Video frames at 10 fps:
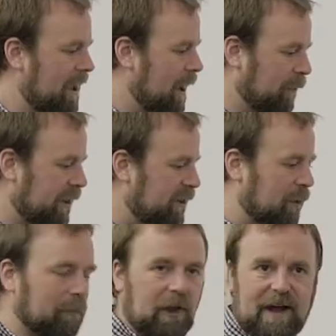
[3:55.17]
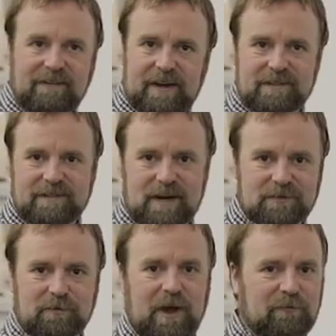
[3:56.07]
and we're gonna do a blind taste
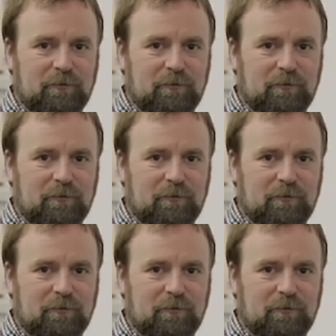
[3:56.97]
test. We've got